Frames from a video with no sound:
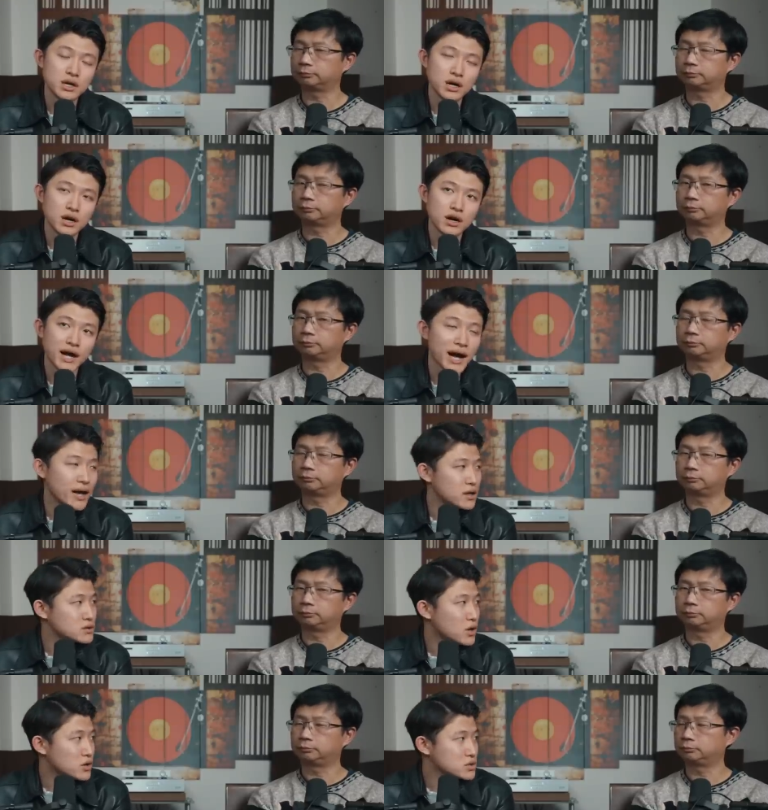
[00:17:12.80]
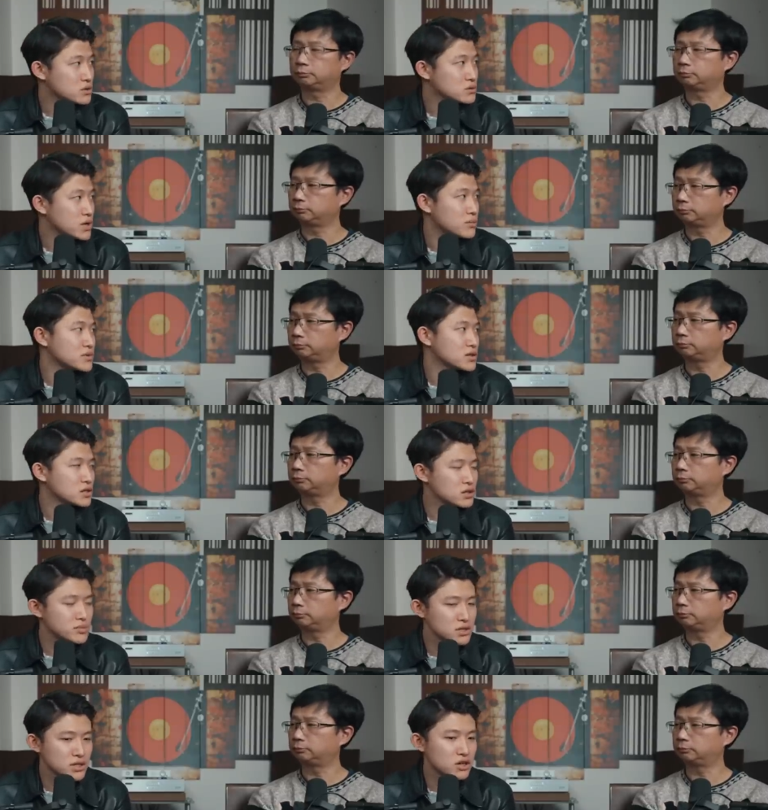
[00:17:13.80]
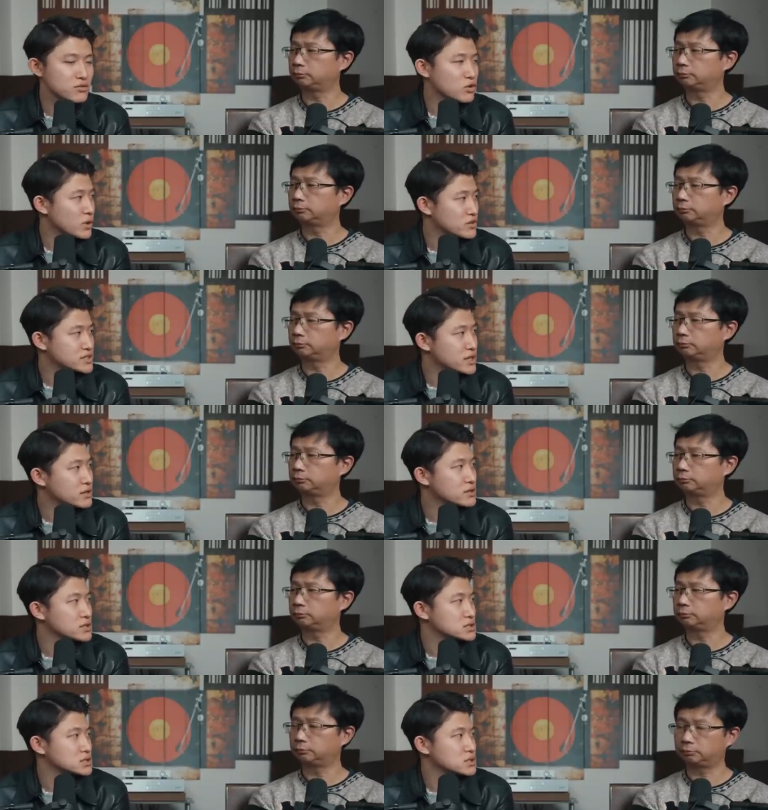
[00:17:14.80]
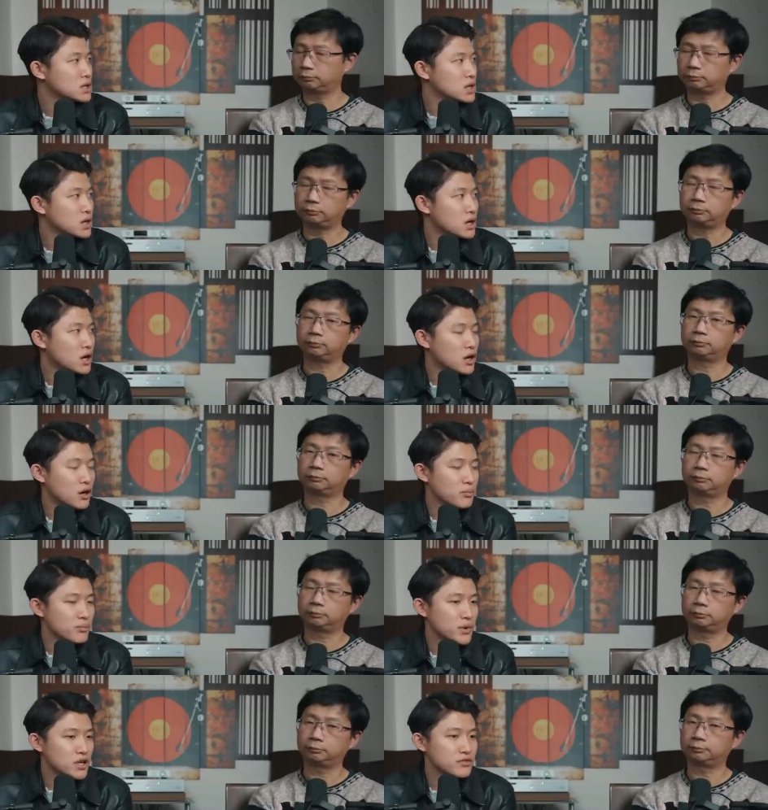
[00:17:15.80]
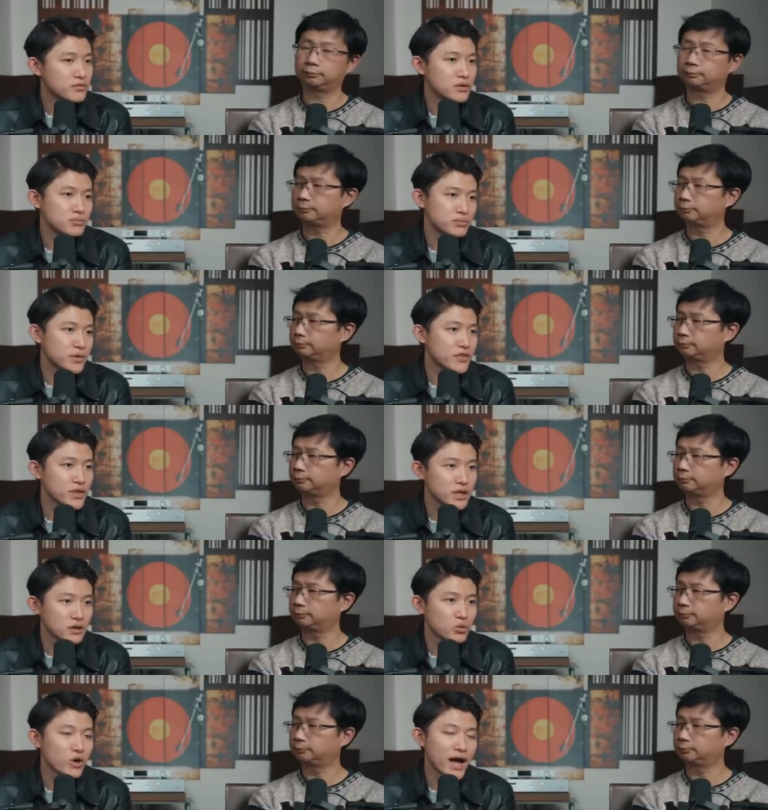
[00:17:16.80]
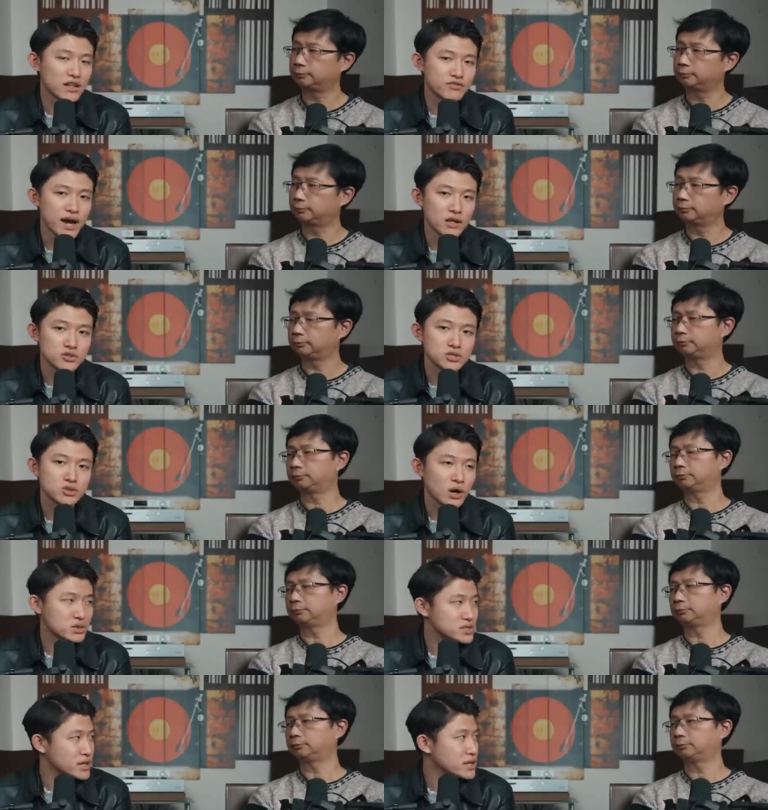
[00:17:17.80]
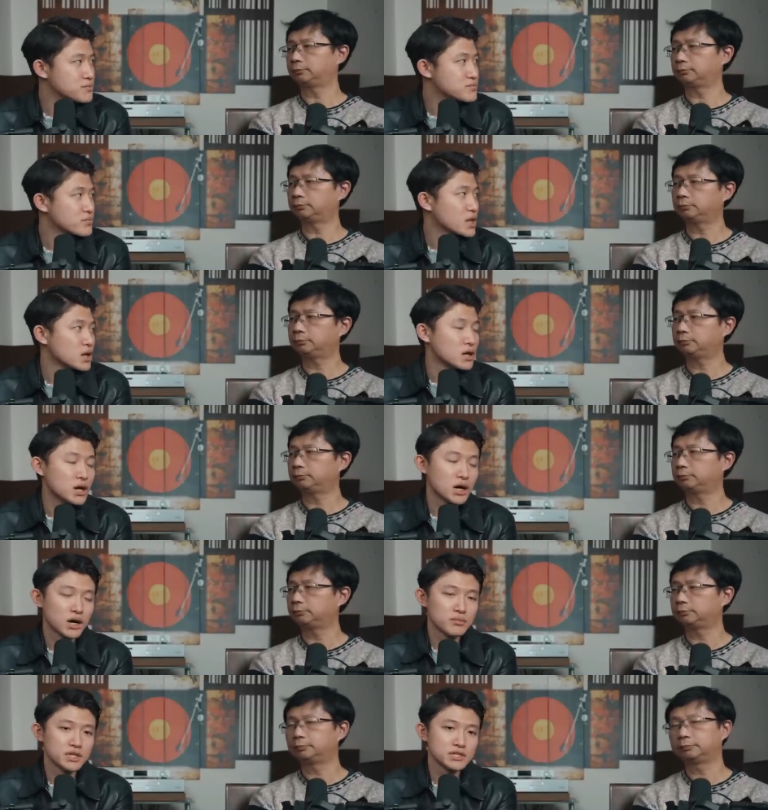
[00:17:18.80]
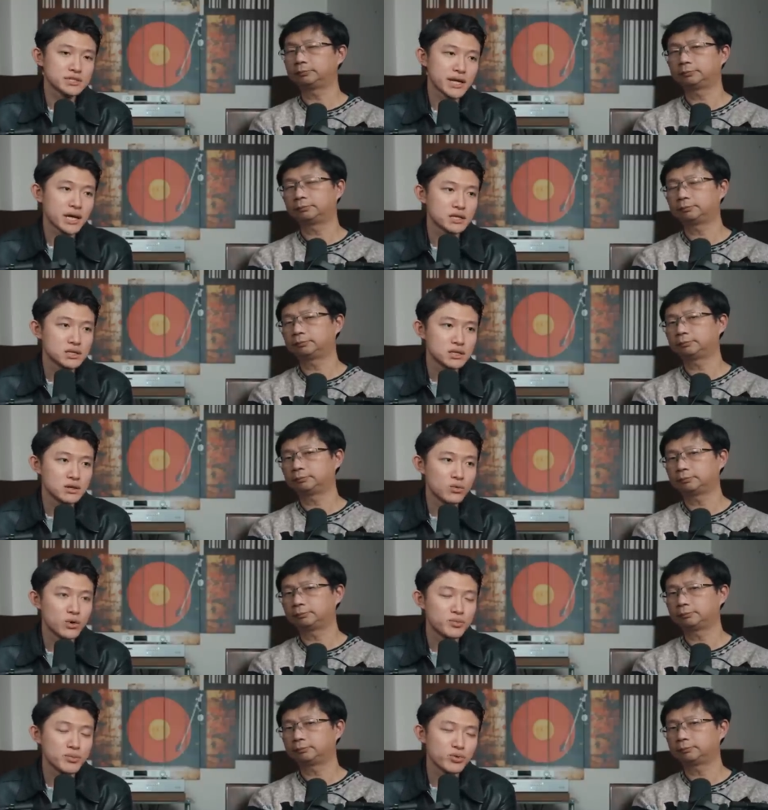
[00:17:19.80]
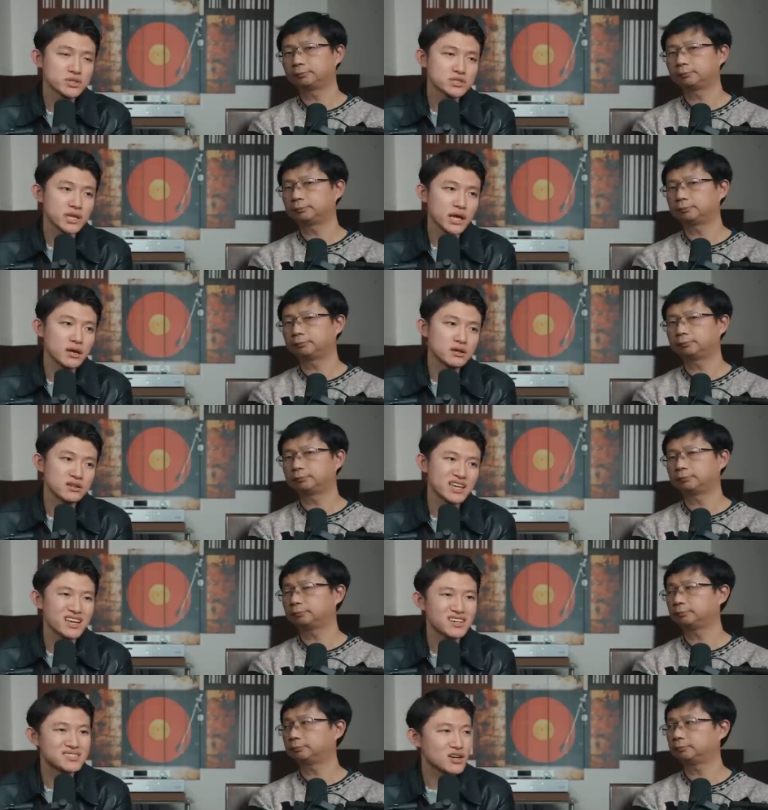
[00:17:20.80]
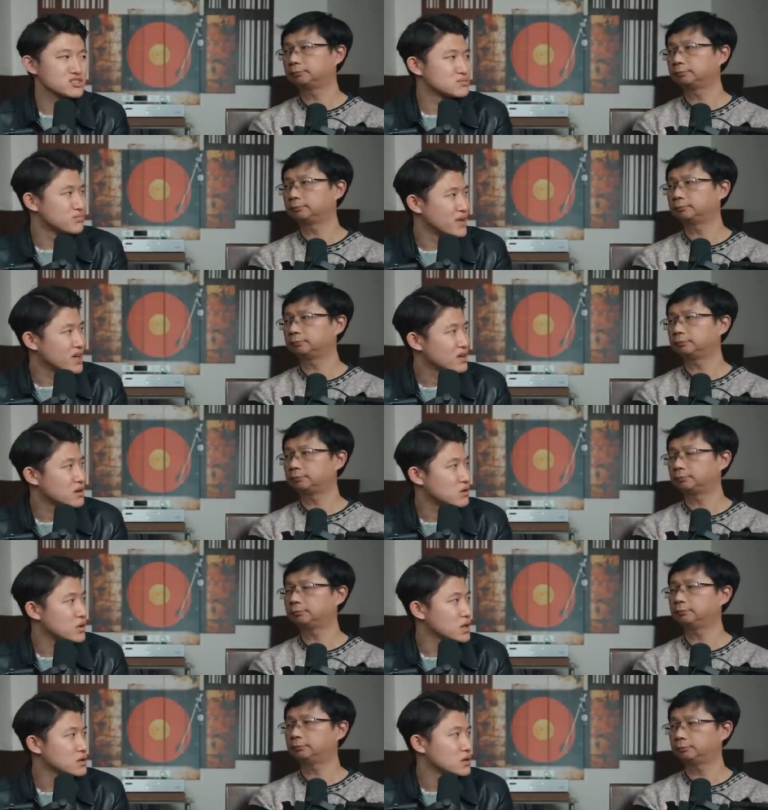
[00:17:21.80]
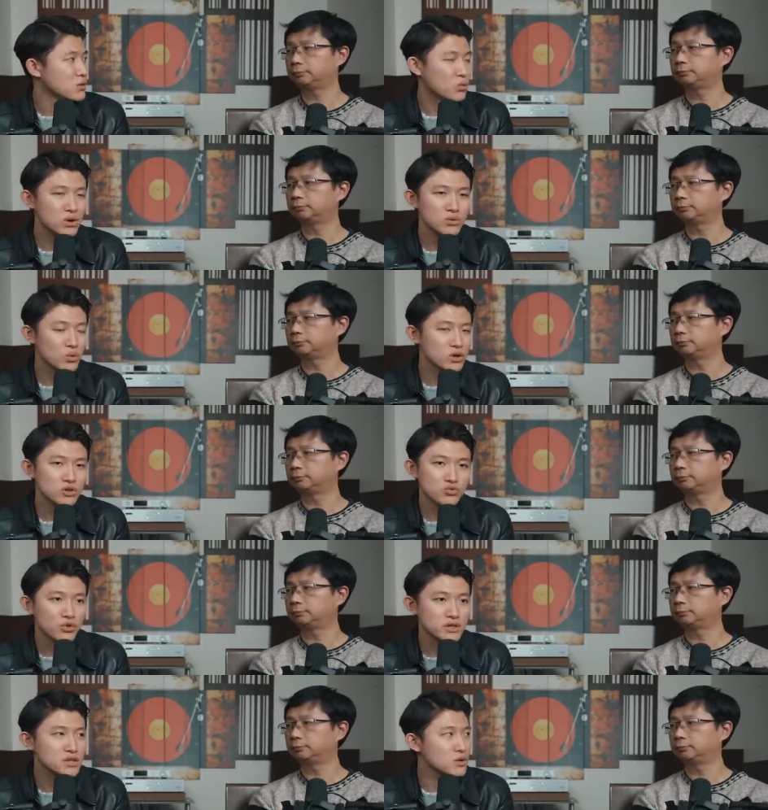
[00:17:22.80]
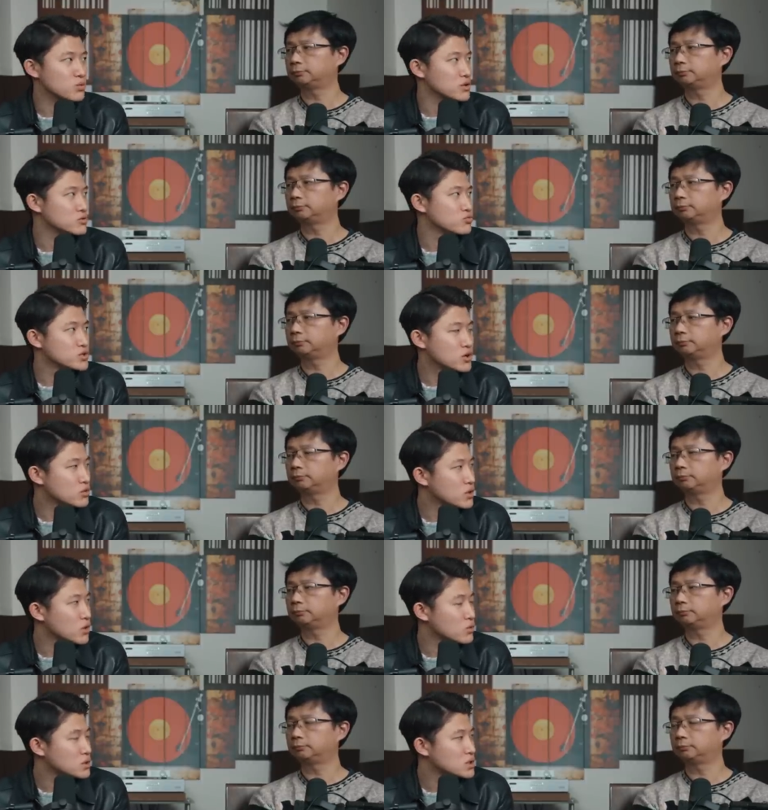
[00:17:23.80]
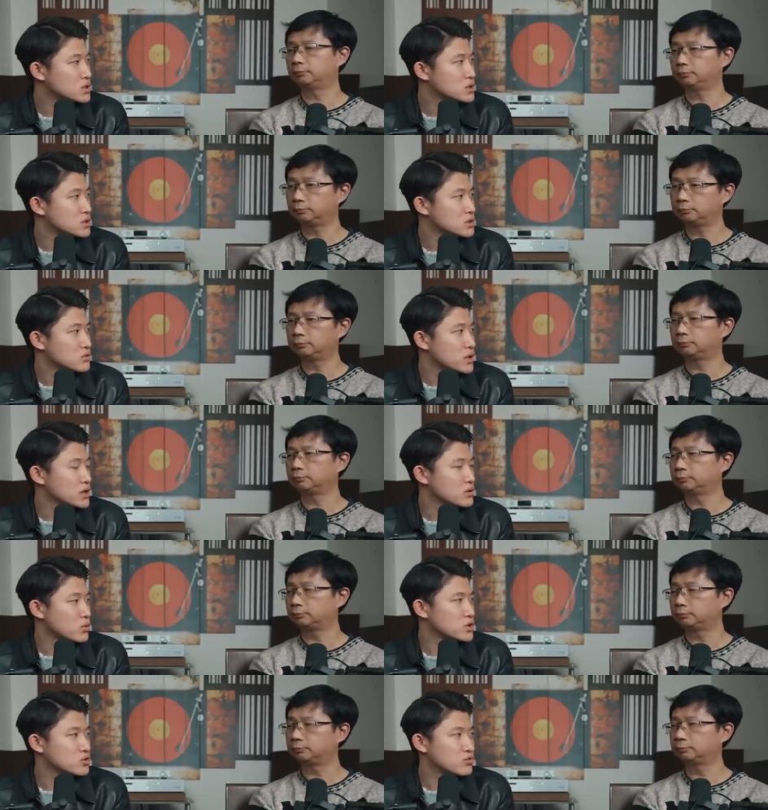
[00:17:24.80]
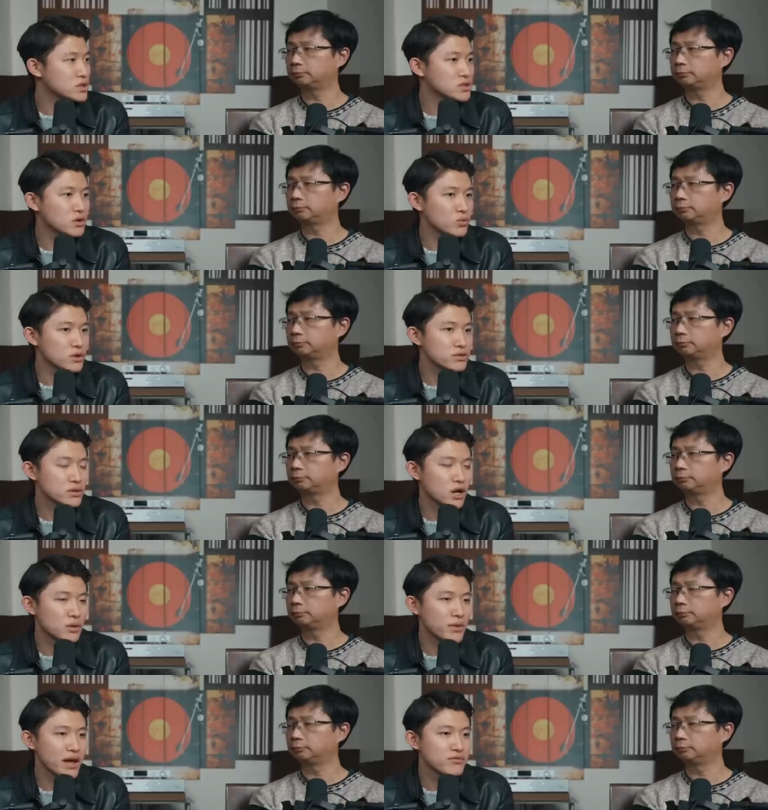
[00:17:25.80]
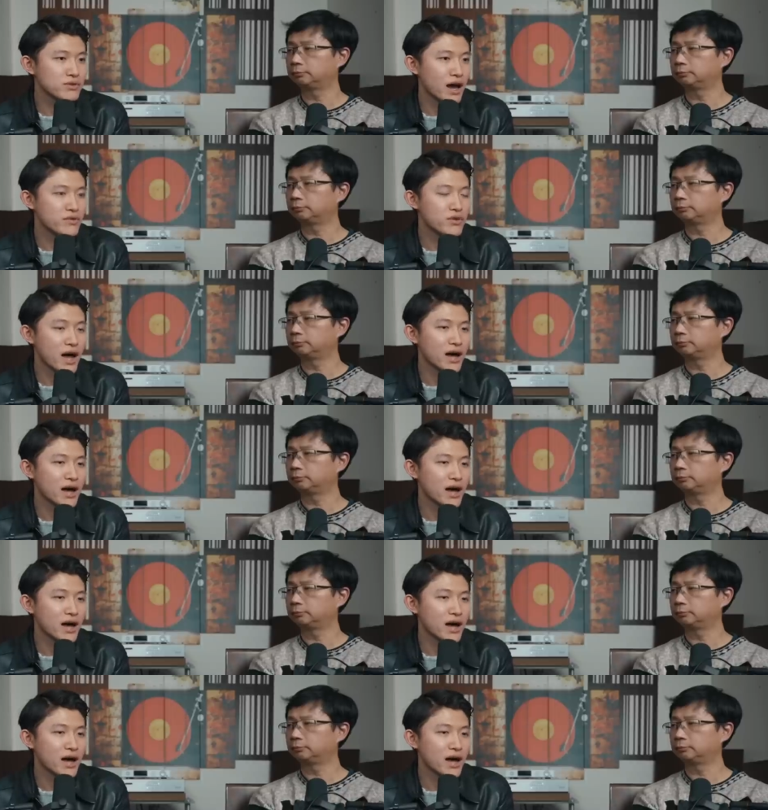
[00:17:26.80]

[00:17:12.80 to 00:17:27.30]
Speaker 1: uh, high-end audio, I'm mm-hmm. a little bit careful about saying this, mm-hmm. um, but if I think it will add value, so I will say it. Mm-hmm. Um, is that when people say, "eh, sounds meh," right? Mm-hmm. What, what are you running it with? We don't know, mm-hmm. right? What are you running it with? Um, I've I've